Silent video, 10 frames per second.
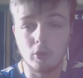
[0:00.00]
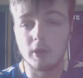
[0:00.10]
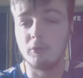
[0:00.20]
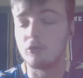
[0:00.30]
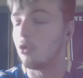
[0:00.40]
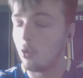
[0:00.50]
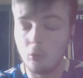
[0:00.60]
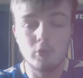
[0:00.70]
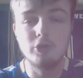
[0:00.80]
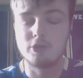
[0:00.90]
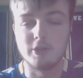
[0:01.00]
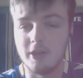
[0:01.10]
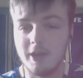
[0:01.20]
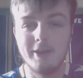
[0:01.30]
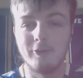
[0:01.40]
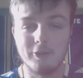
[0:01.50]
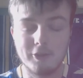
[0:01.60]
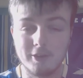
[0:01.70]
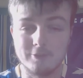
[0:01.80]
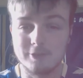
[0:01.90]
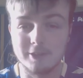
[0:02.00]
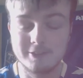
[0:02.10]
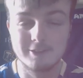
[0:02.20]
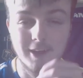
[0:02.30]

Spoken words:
It was all you could hear on the coverage.